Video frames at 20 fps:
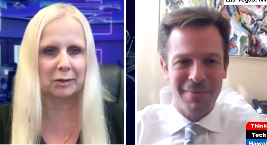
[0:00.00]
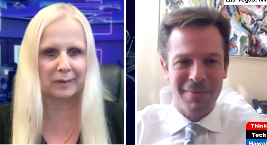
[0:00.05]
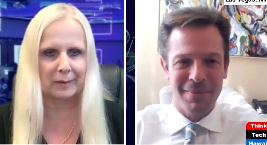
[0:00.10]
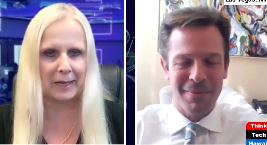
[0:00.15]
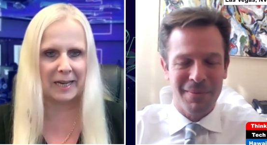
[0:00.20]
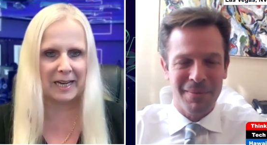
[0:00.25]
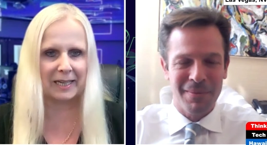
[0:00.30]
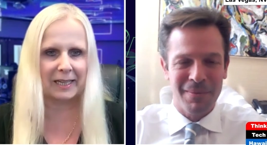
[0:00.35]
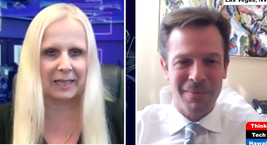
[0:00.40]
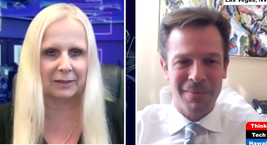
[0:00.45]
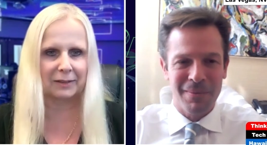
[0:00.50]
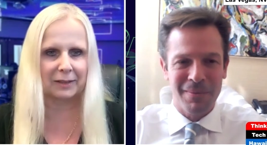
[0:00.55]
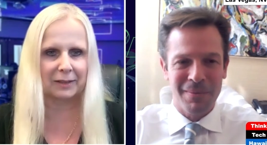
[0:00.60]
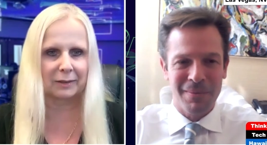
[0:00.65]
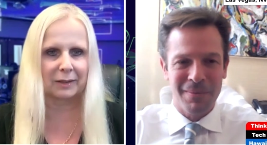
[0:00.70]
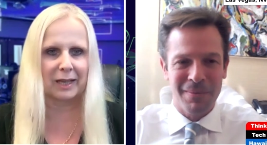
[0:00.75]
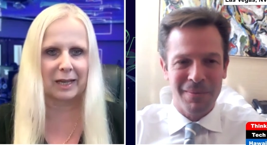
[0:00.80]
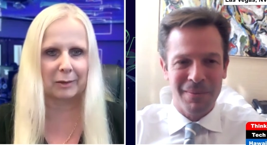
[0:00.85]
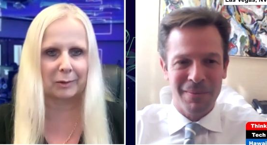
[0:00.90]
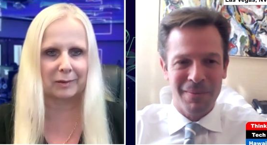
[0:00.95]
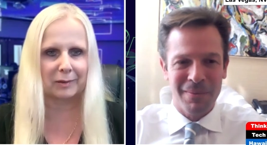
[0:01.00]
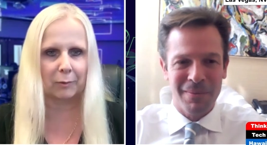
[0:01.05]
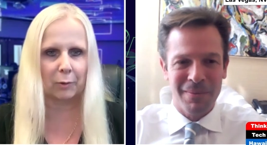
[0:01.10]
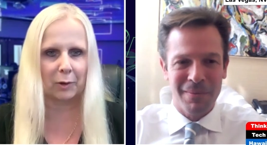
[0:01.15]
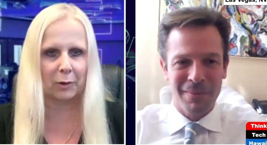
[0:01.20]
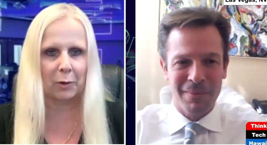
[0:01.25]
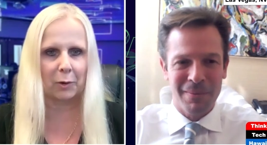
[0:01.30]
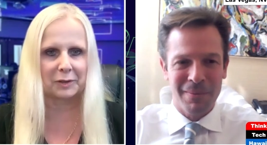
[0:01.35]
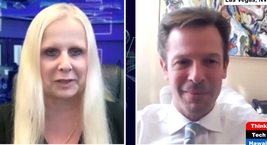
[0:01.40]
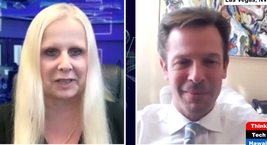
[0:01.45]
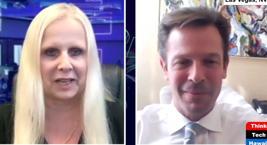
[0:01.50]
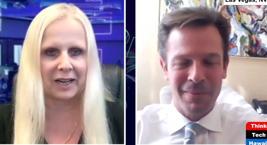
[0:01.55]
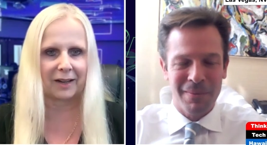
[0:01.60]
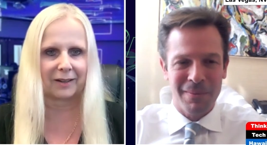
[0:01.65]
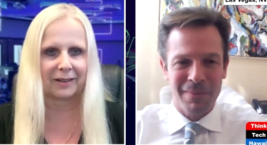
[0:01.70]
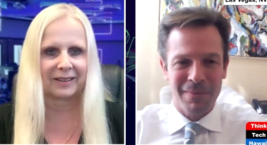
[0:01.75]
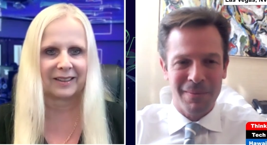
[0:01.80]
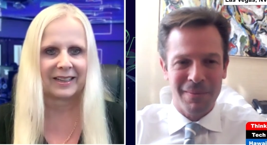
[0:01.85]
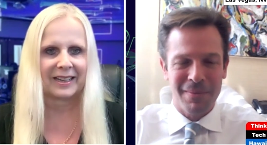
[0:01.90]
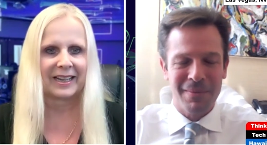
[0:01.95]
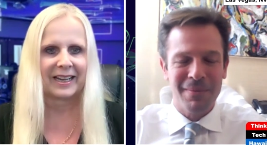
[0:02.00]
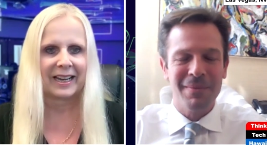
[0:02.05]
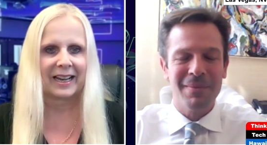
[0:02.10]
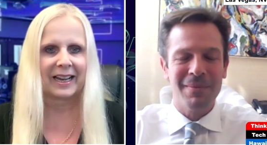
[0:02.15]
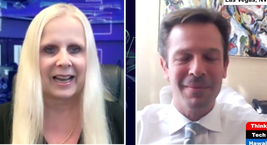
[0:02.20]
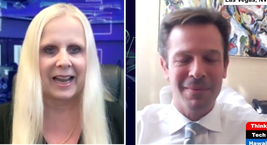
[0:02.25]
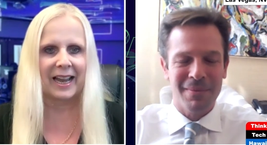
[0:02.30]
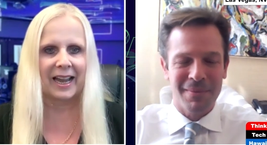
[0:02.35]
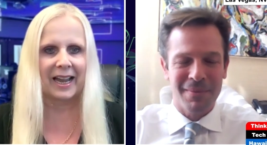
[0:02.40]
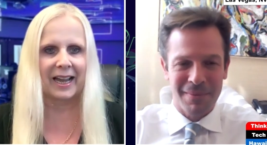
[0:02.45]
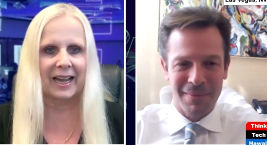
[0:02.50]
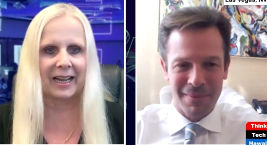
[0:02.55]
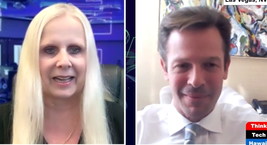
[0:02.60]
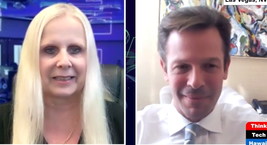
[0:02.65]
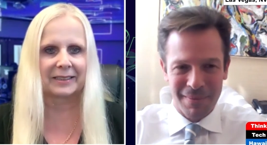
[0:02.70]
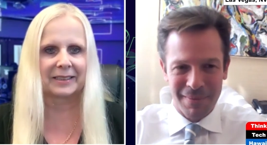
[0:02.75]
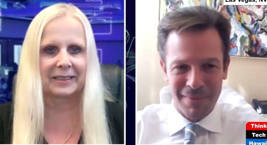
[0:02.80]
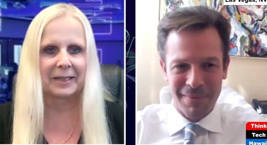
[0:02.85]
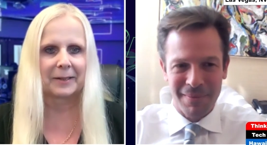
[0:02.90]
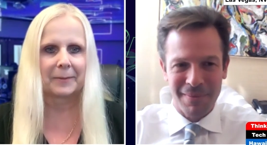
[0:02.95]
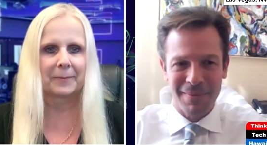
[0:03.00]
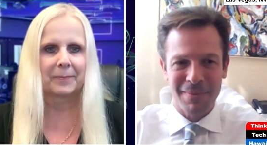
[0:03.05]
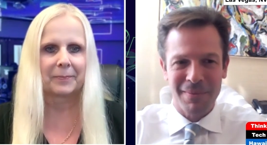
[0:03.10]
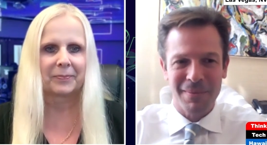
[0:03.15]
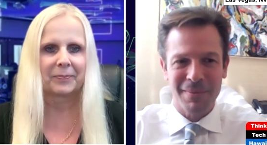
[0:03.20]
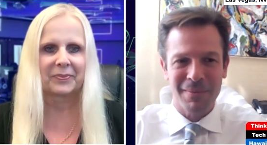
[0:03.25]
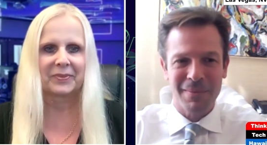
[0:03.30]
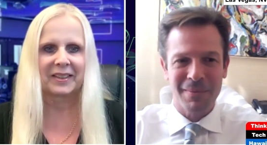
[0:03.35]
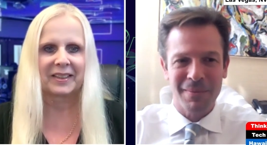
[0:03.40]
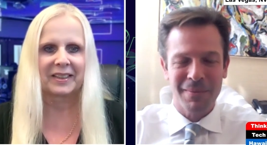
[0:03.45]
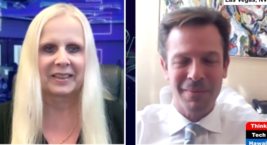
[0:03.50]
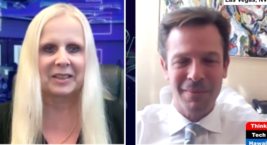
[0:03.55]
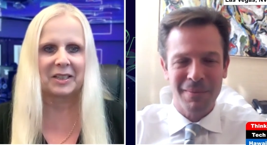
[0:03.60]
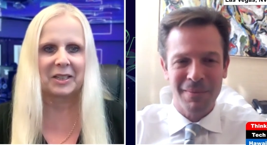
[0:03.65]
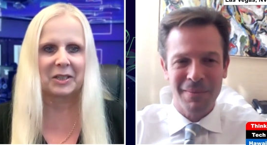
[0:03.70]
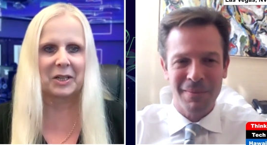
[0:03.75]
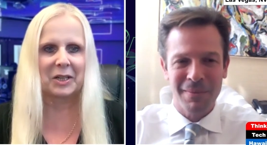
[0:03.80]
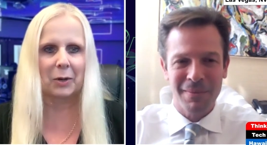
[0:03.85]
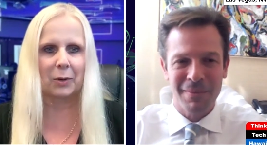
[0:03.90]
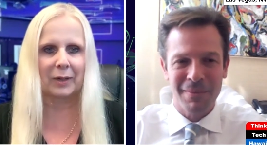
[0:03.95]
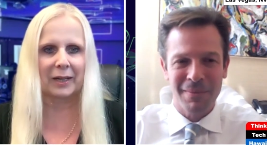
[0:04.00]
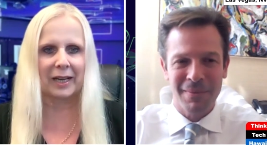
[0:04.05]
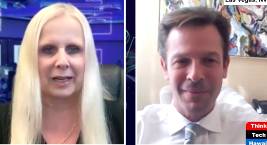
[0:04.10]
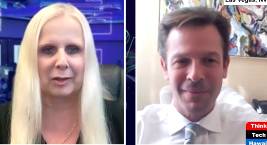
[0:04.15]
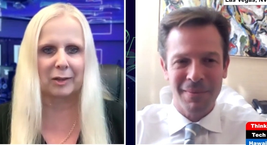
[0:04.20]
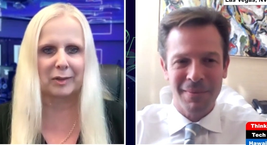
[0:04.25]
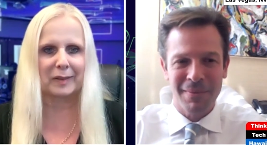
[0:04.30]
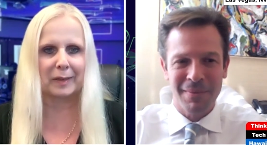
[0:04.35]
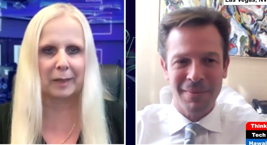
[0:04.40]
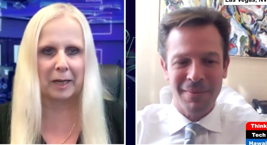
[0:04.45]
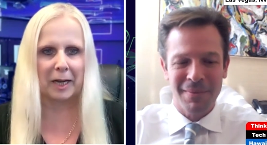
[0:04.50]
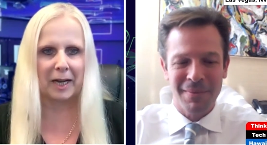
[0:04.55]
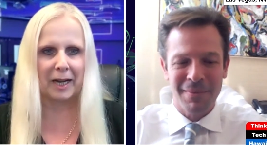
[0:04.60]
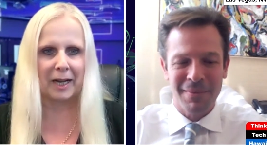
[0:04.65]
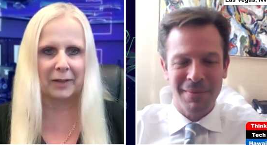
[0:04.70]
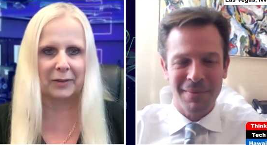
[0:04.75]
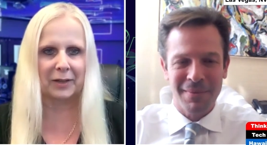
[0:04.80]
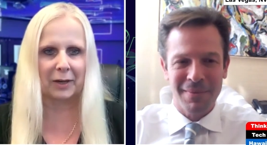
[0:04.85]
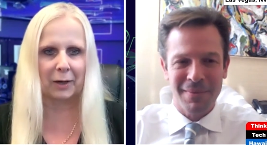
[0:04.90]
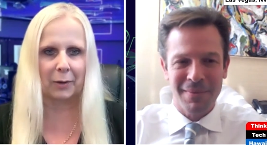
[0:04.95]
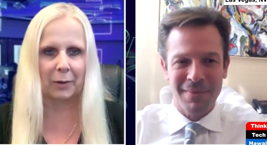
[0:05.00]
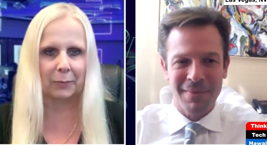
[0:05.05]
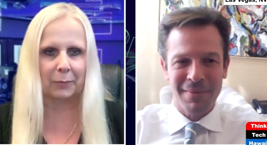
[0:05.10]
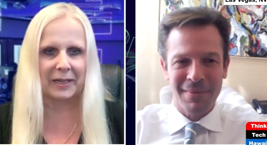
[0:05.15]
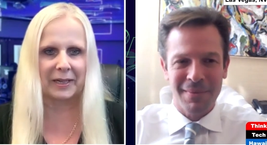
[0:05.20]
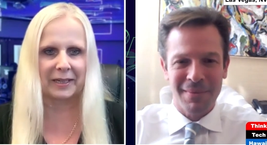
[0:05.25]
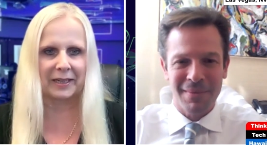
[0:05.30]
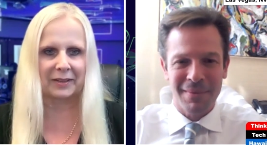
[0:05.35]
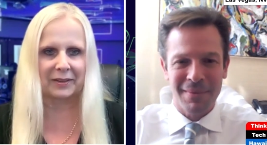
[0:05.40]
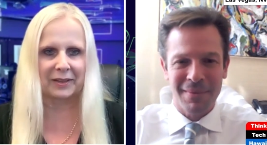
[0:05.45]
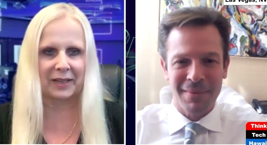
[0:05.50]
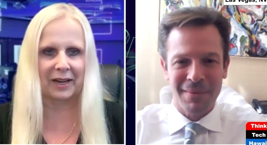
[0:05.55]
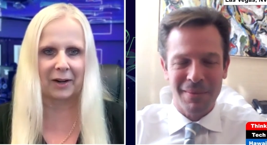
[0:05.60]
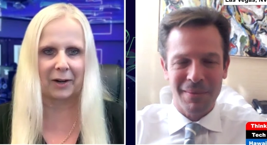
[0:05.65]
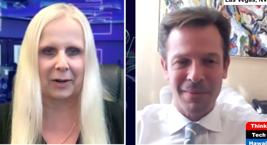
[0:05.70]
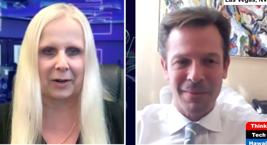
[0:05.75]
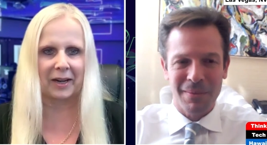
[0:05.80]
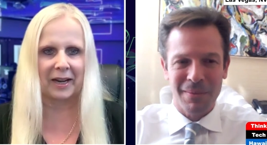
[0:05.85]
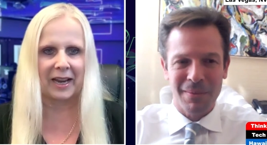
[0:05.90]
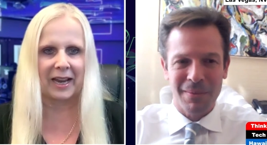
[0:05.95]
Speaker 1: staying at the Luxor Hotel and you know, when I saw their arena there.